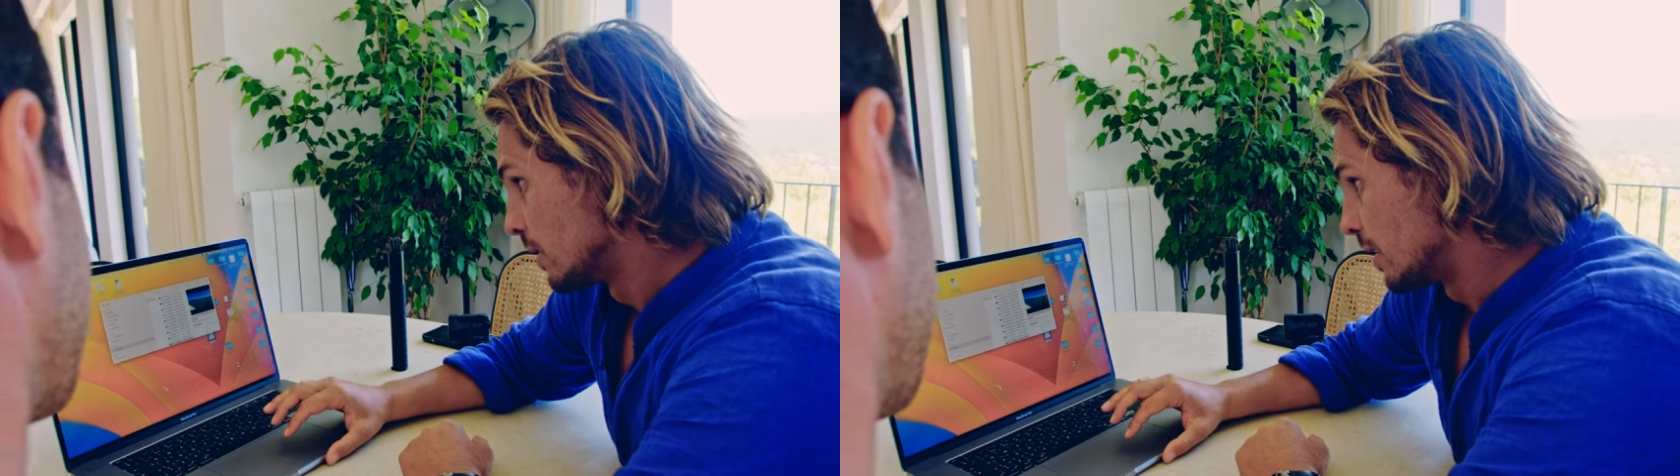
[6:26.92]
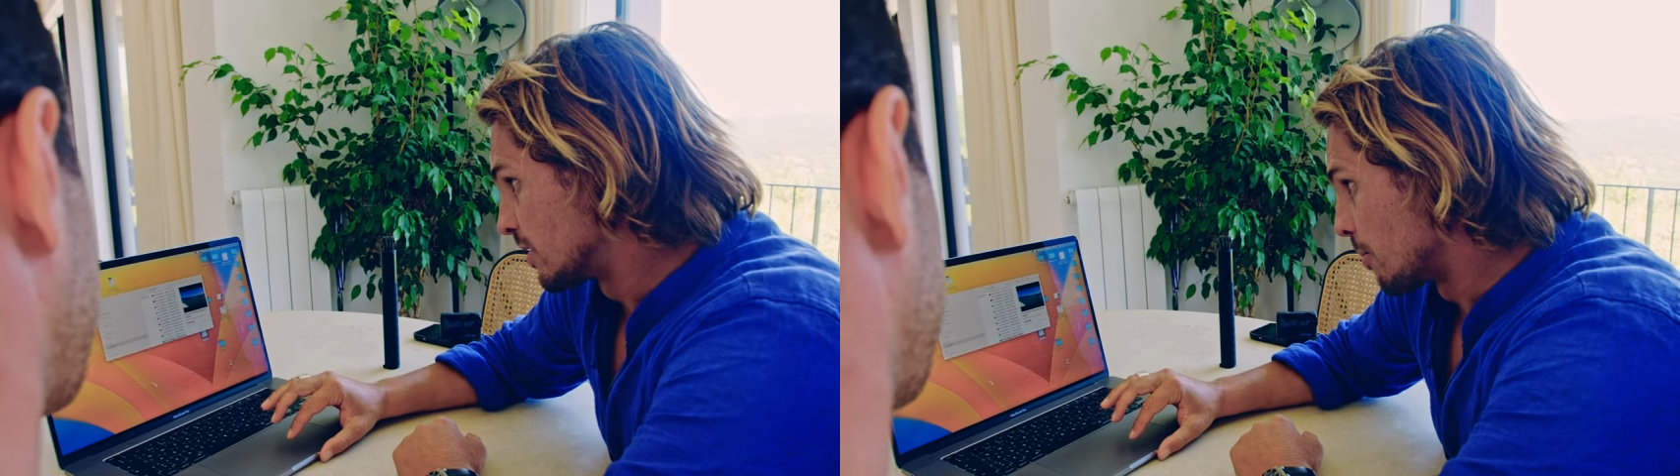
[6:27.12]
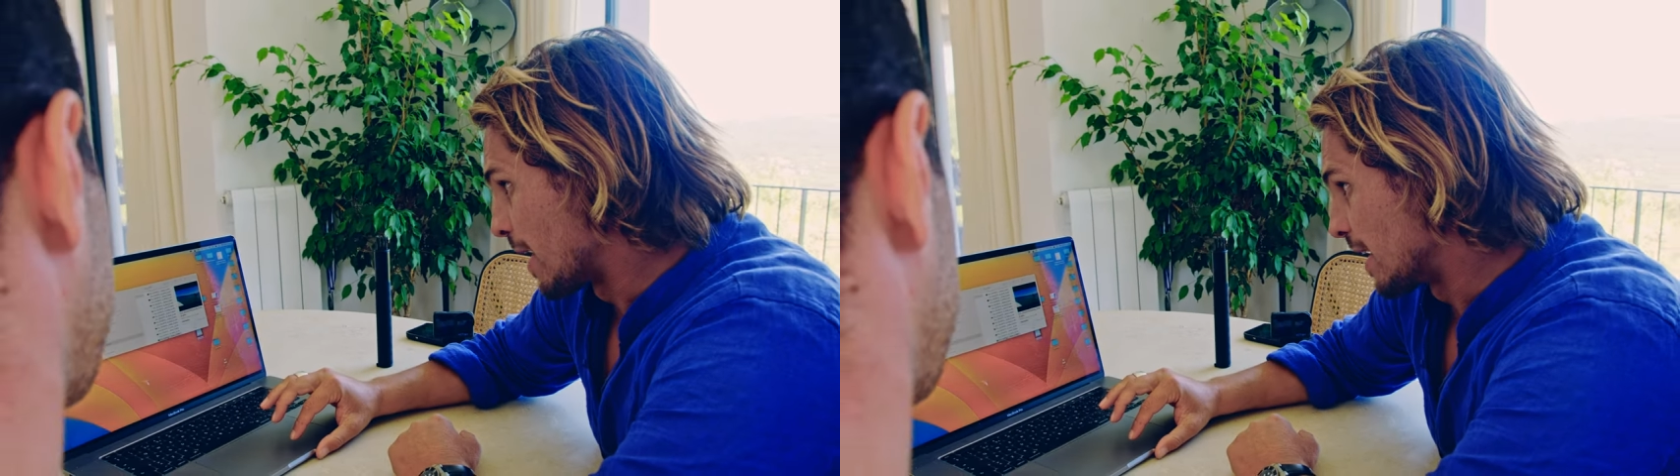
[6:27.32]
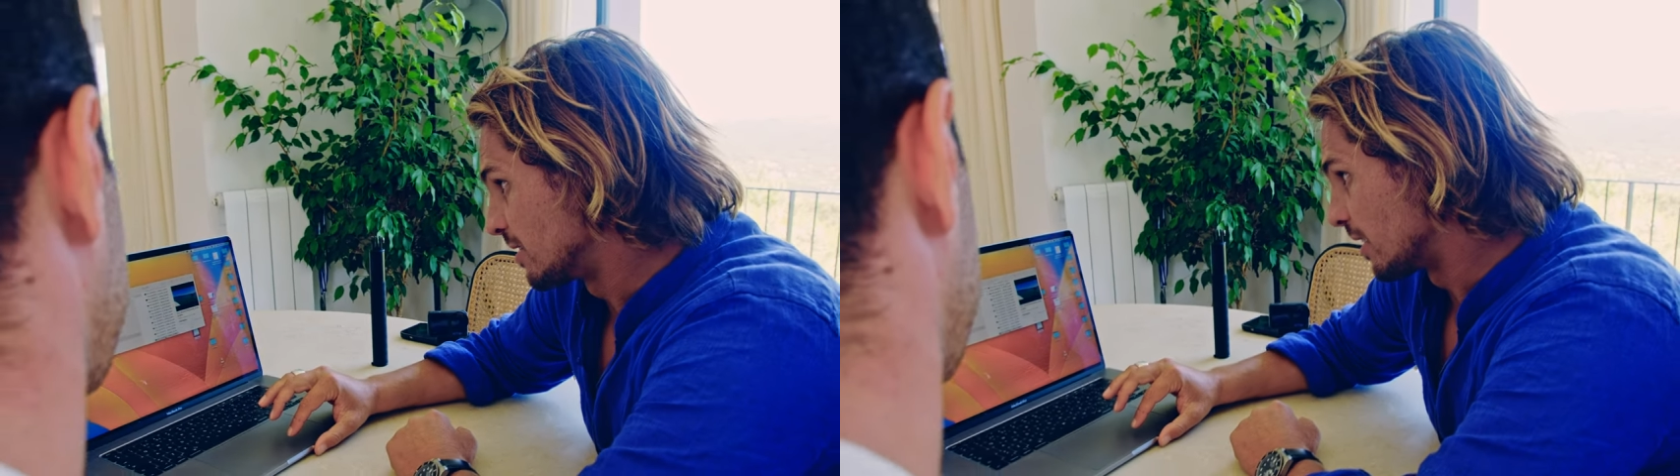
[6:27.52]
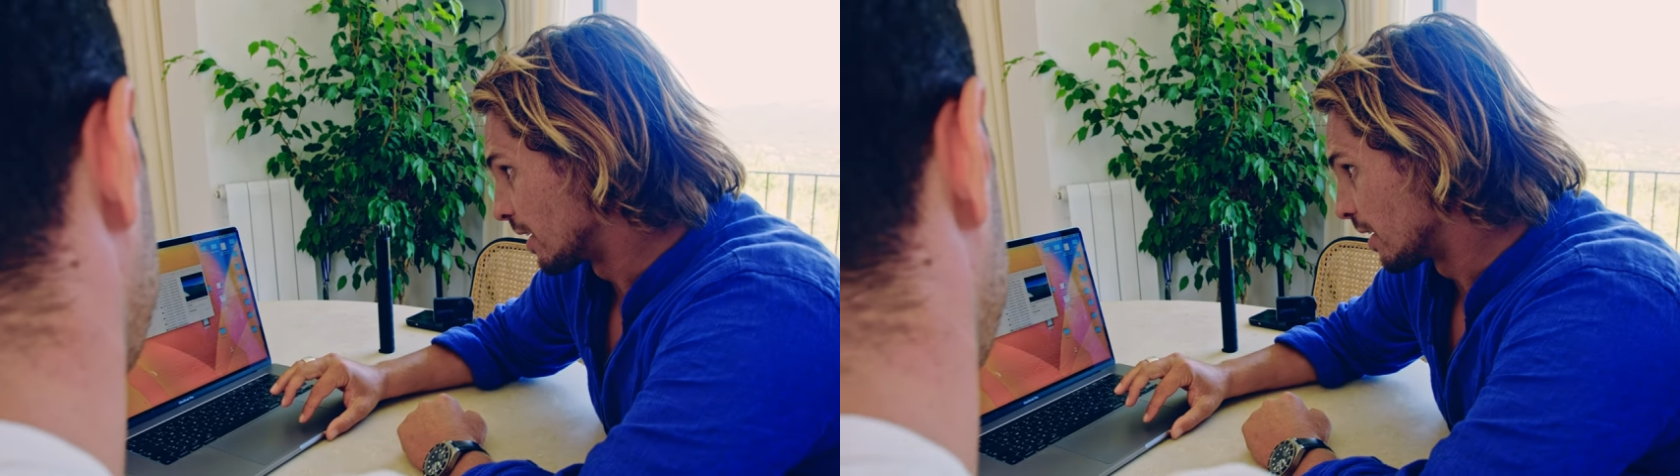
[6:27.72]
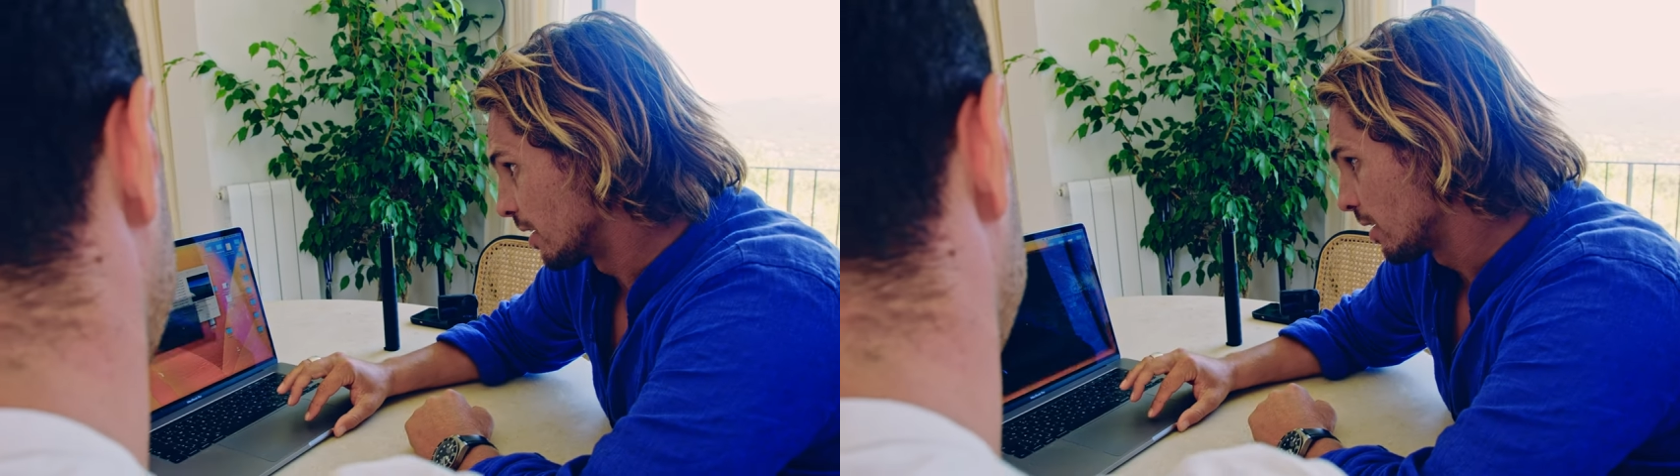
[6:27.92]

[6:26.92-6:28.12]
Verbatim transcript: it's amazing